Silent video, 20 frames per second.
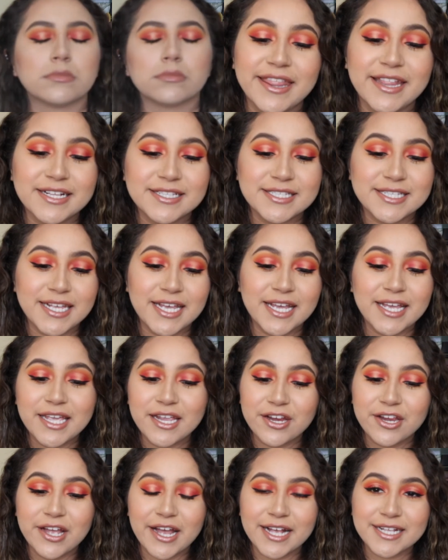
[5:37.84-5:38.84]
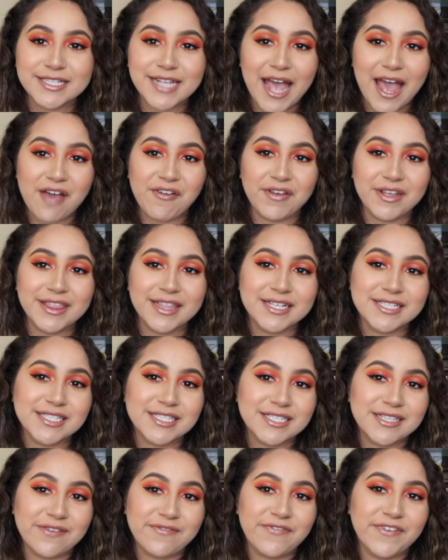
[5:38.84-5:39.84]
That's it. Here you guys have it. This
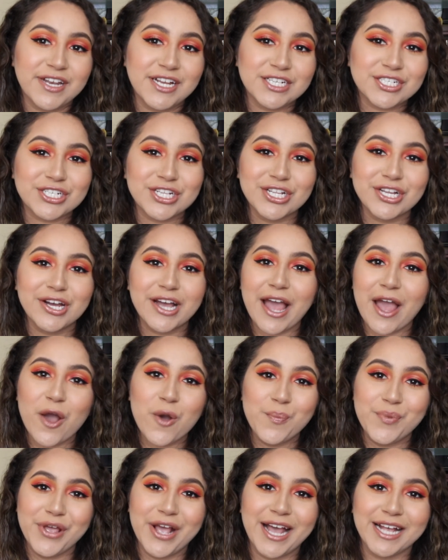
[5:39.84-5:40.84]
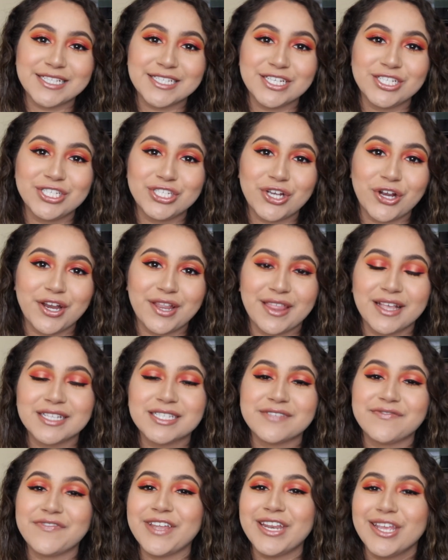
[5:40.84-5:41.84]
is the finished look. I hope you guys enjoyed
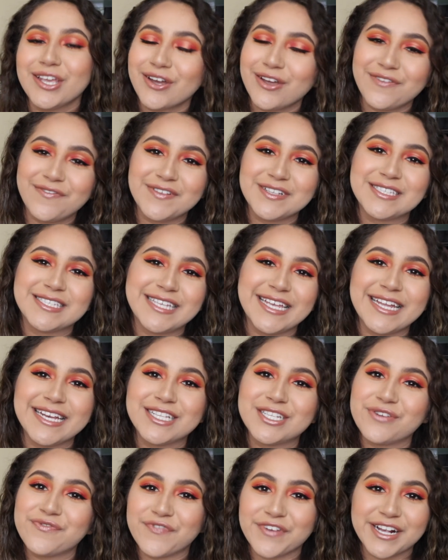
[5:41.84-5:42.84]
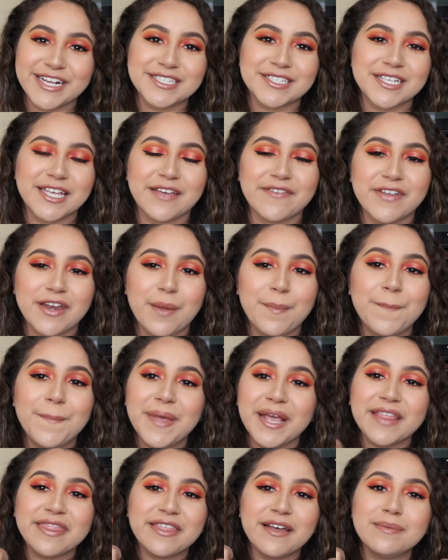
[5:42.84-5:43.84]
this video. If you did, don't forget to give it a
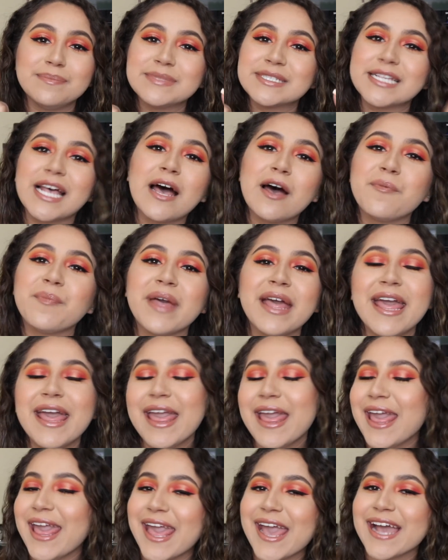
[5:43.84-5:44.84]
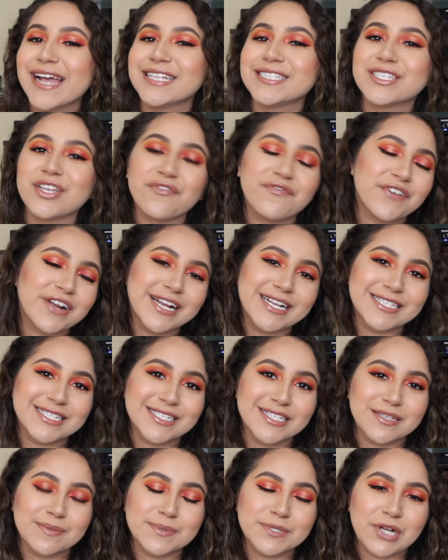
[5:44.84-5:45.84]
big thumbs up. And don't forget
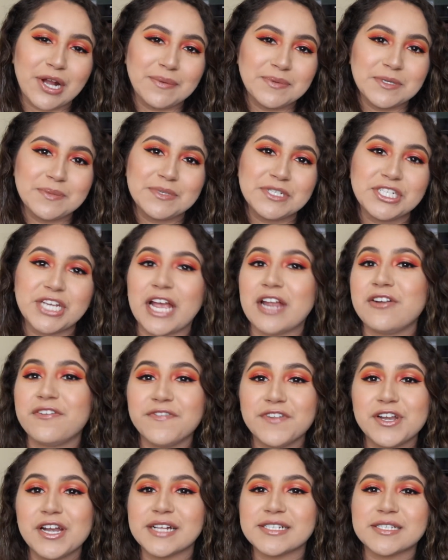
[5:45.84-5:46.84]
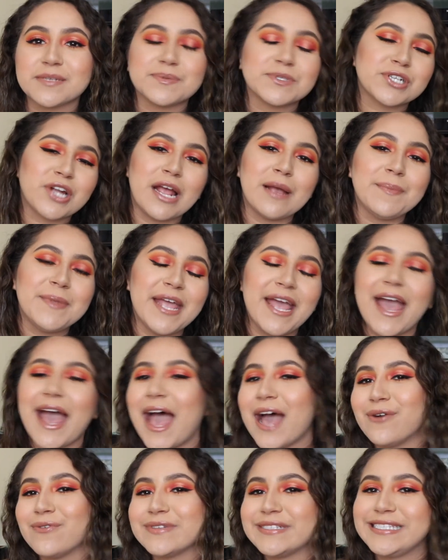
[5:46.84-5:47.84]
to subscribe to my channel if you're not subscribed yet.
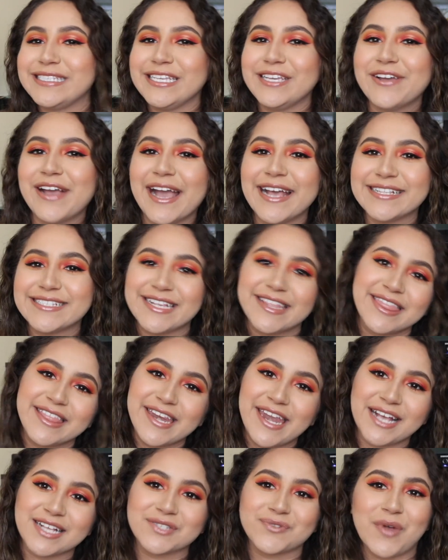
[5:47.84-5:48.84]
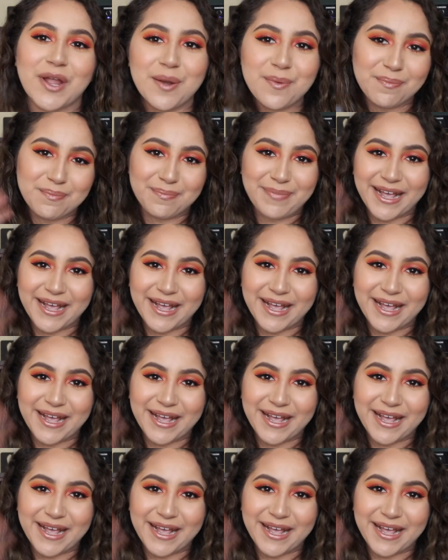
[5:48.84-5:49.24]
I will see you guys in the next one.